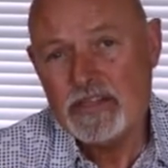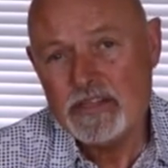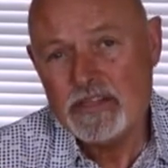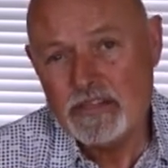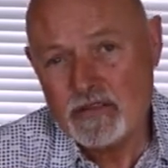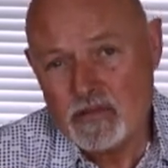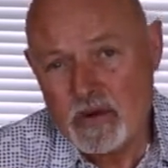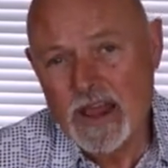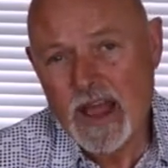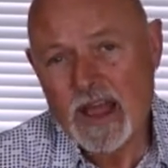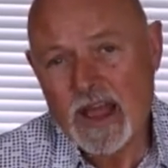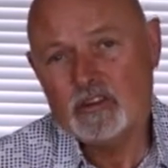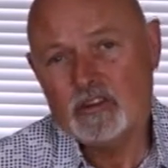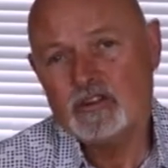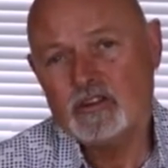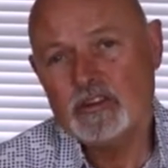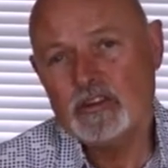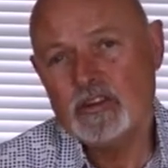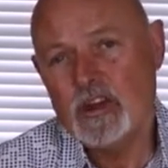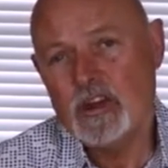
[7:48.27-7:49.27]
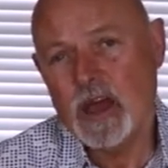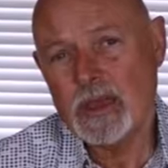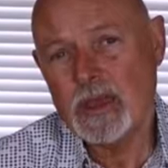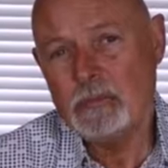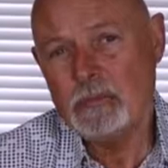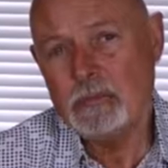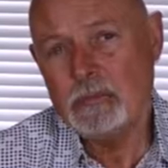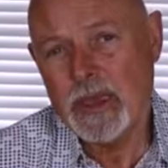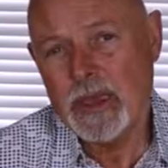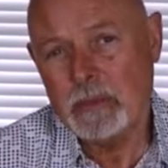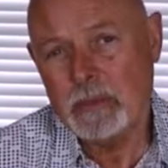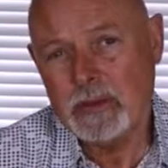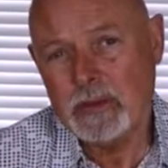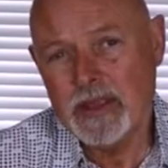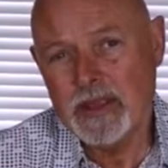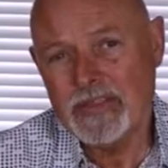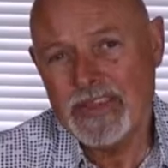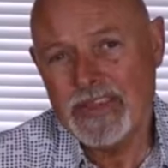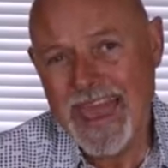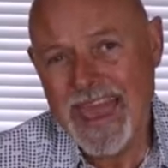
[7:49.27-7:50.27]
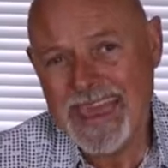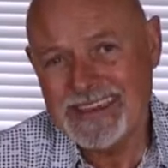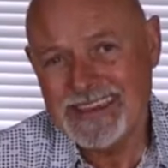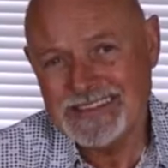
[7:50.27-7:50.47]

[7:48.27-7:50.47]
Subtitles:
309 people in the